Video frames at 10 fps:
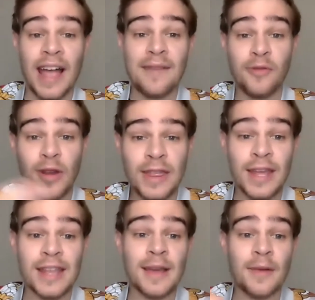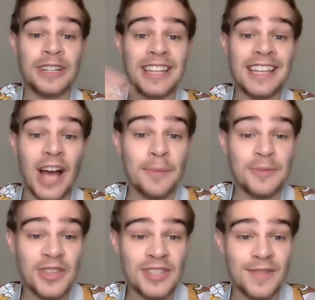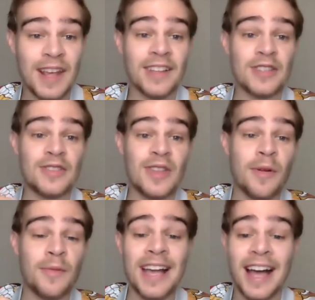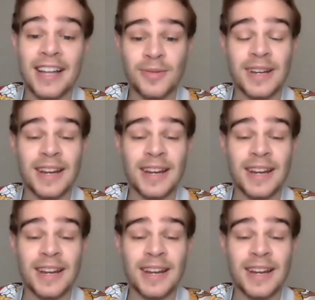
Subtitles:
everything that would lead up to this finale so that when we got to it,